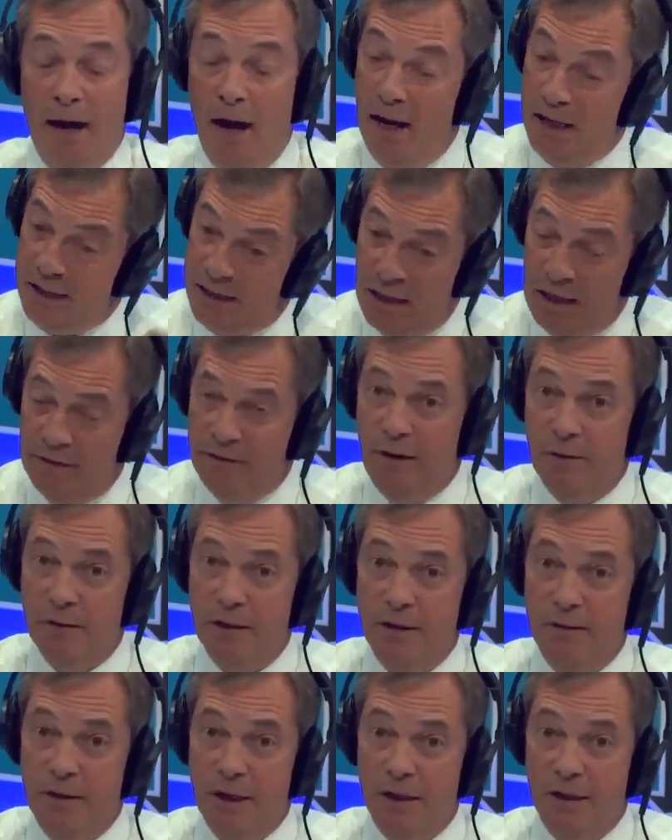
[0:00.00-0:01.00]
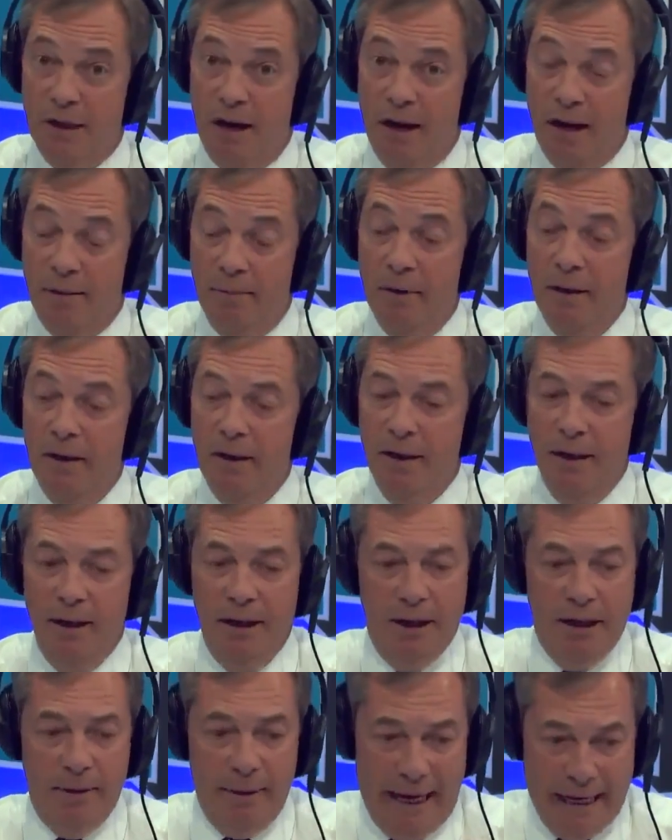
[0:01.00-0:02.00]
I certainly felt so at the time,
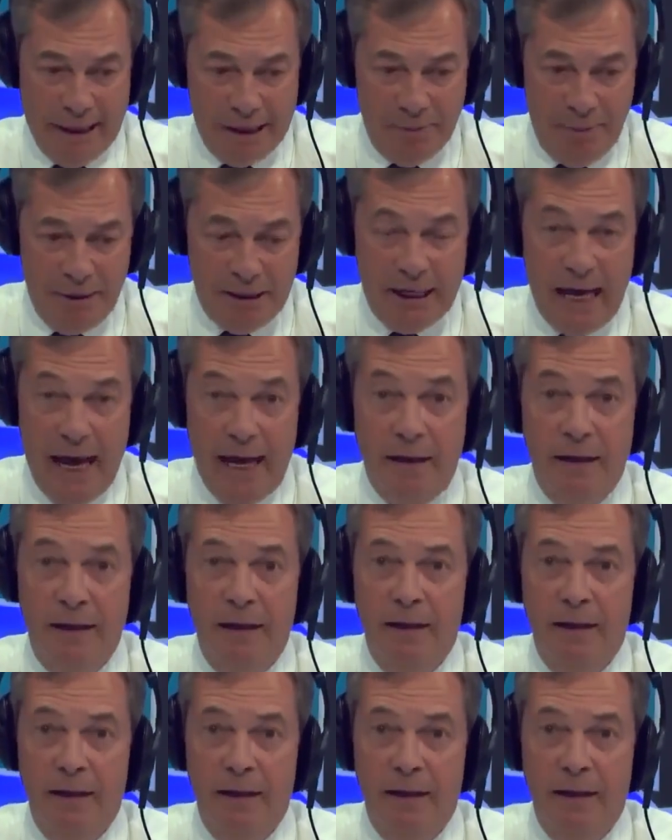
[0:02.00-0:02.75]
though it has to be said,